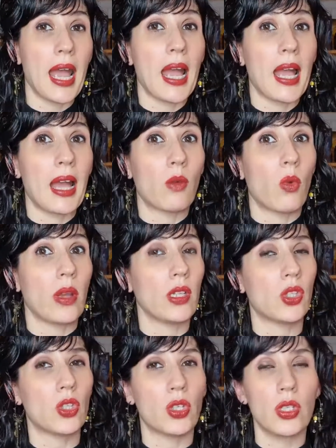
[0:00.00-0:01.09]
And when it
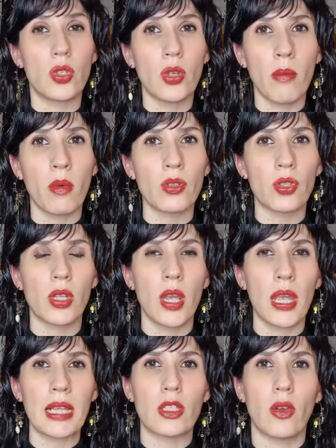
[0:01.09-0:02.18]
turns into a monster,
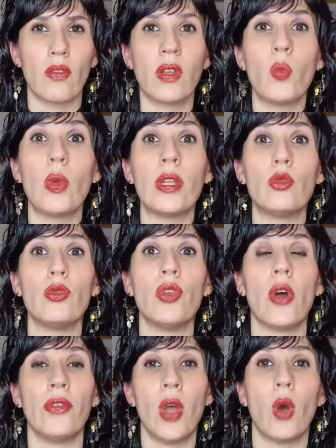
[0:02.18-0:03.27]
it's something we do
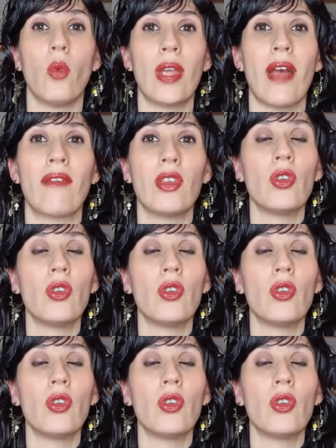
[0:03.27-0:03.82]
not know. We have the